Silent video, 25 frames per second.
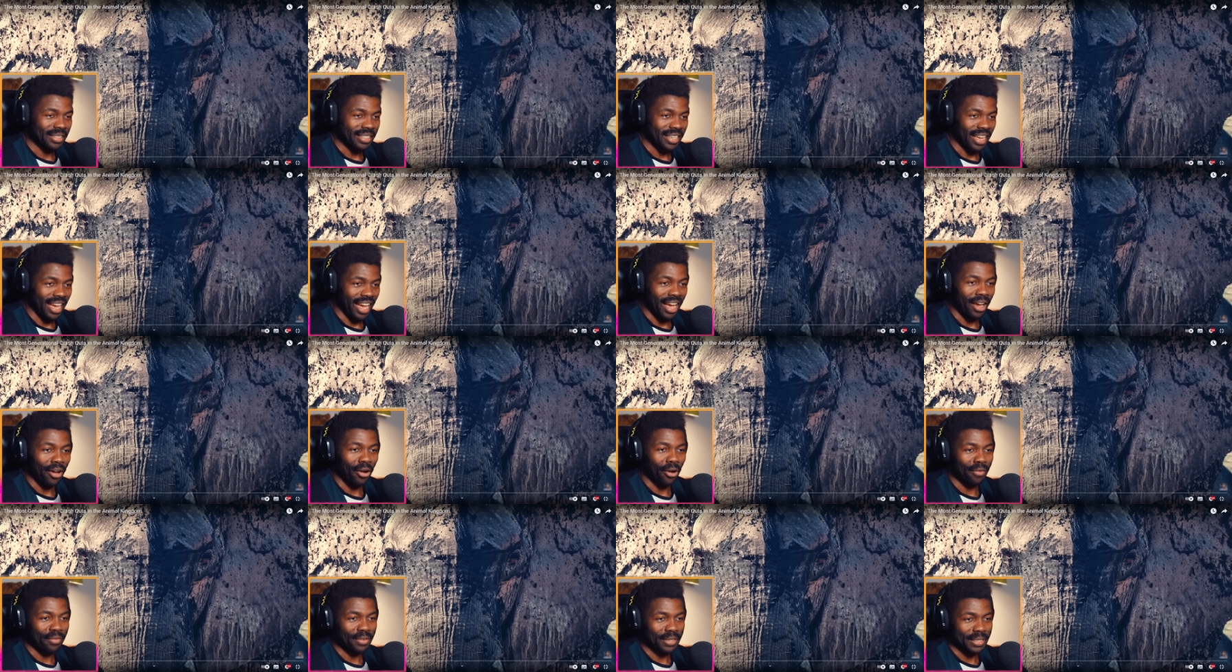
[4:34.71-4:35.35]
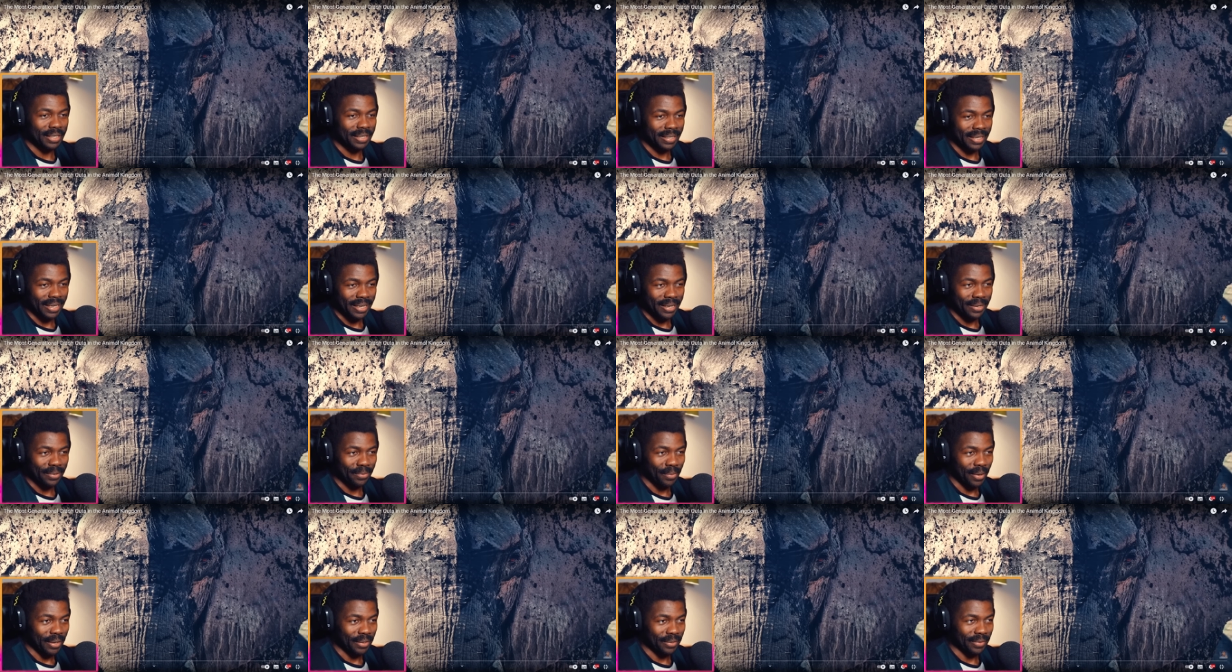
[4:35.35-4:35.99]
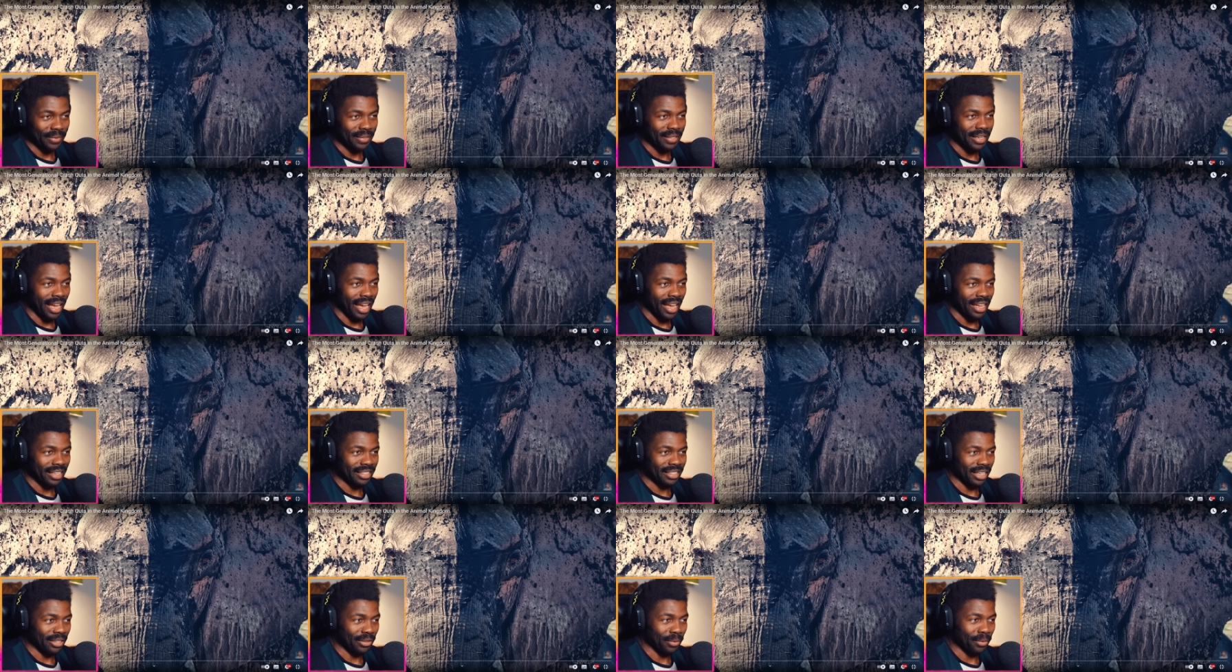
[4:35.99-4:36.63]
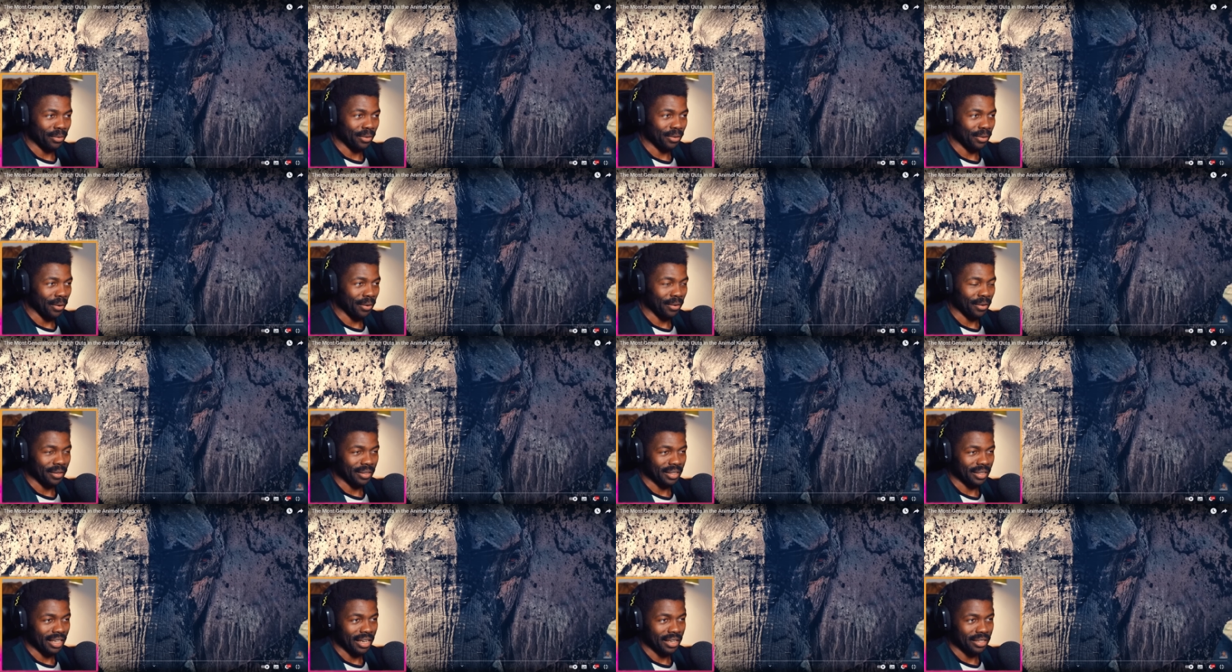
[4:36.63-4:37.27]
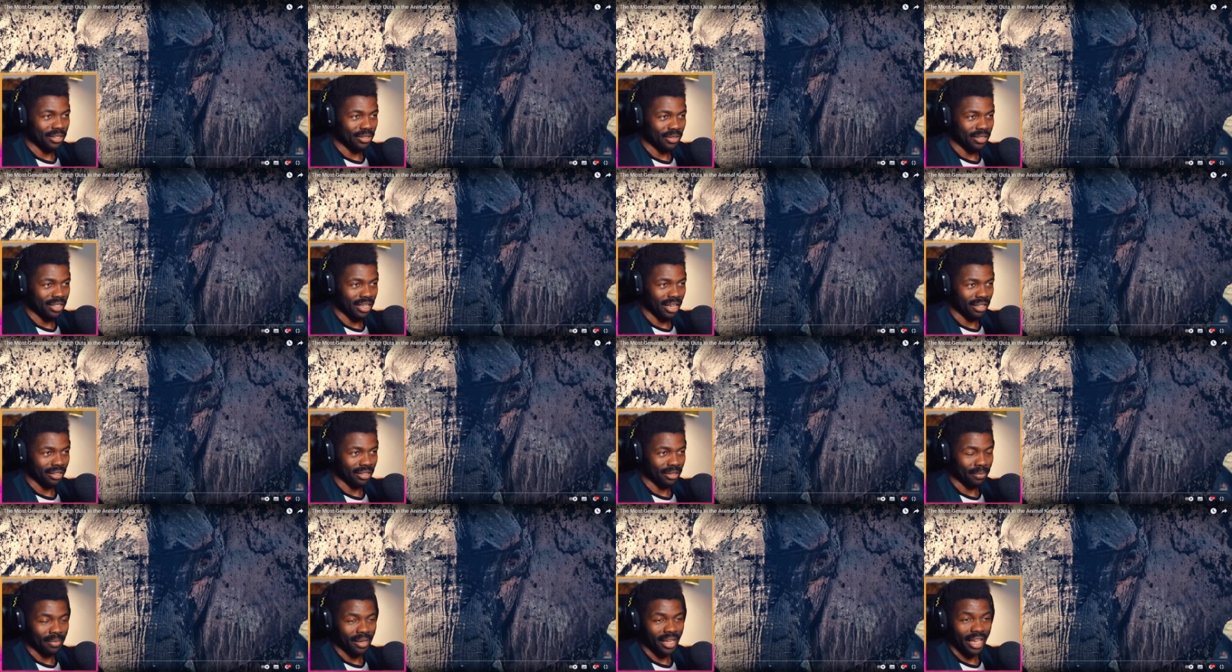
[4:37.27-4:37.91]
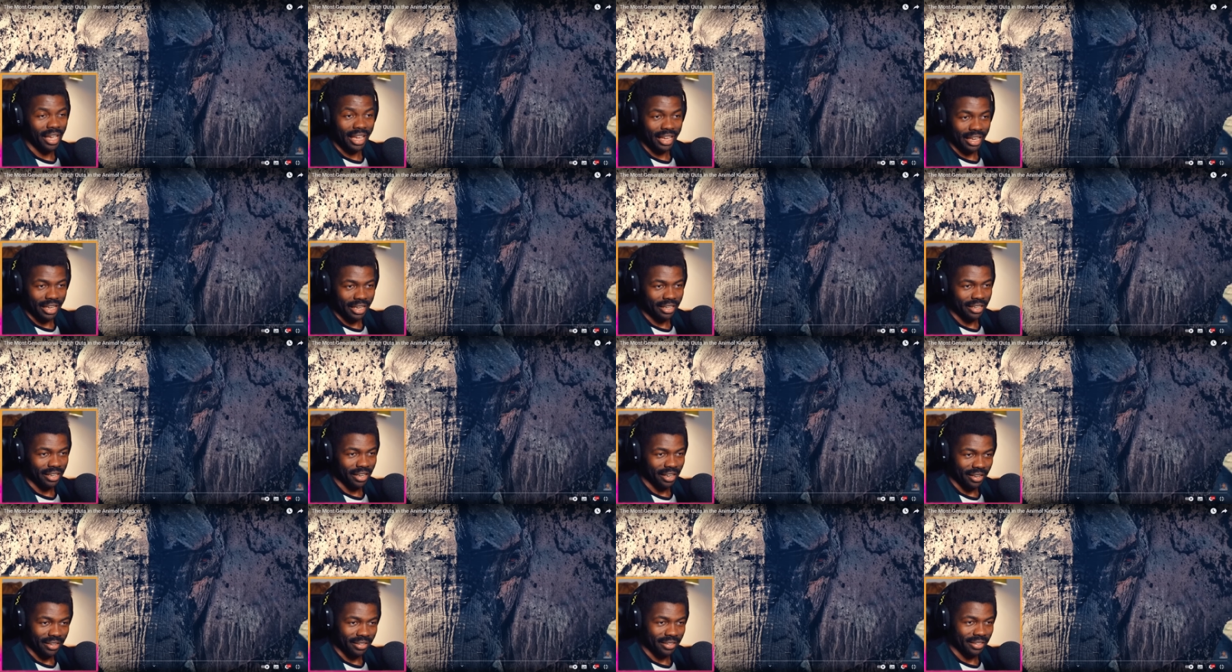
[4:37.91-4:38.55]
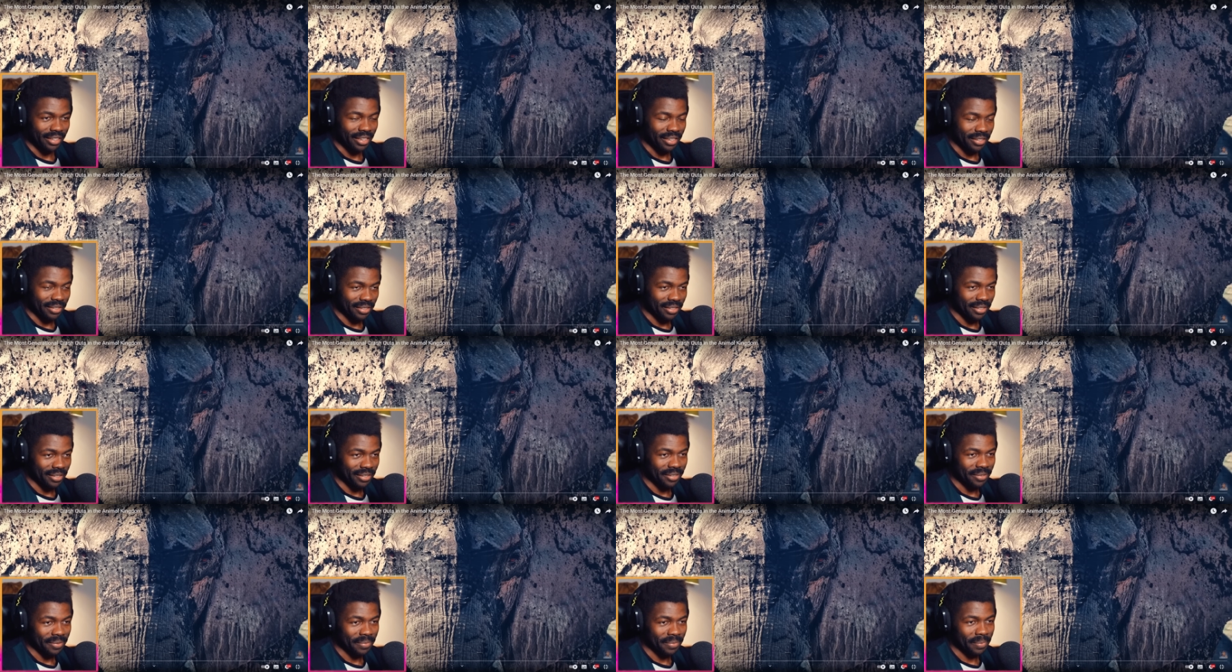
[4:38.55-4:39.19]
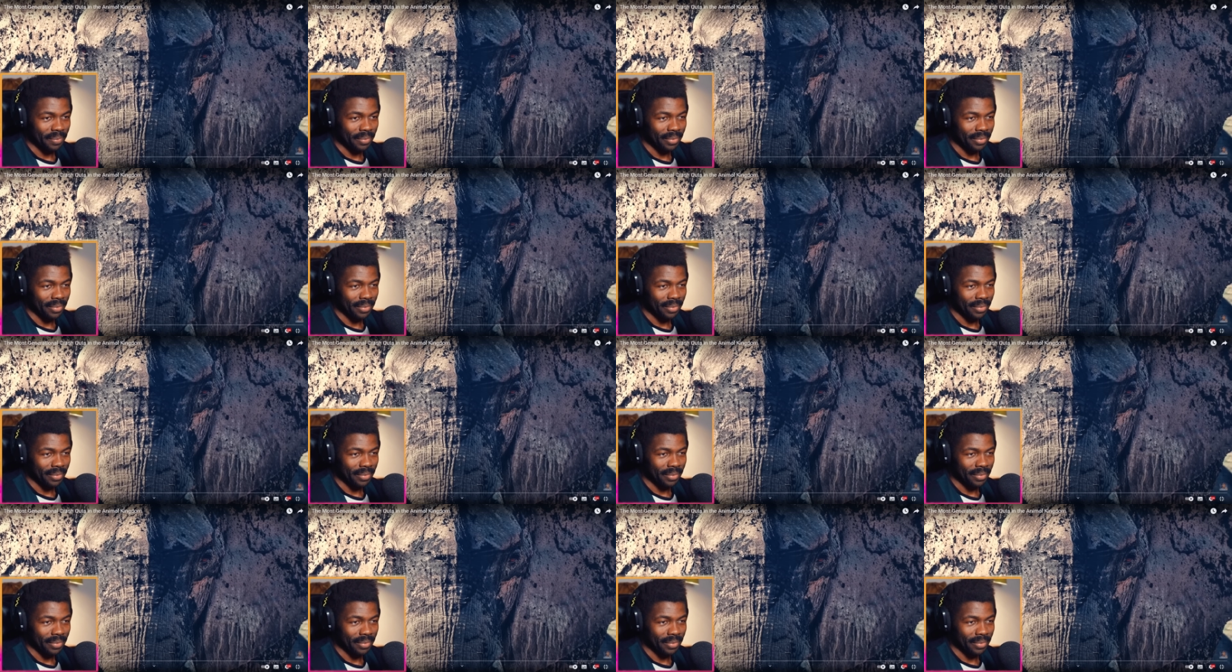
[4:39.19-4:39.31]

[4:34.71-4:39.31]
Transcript: Yeah, obviously, when the dads are no longer there to tell them, hey kid, listen,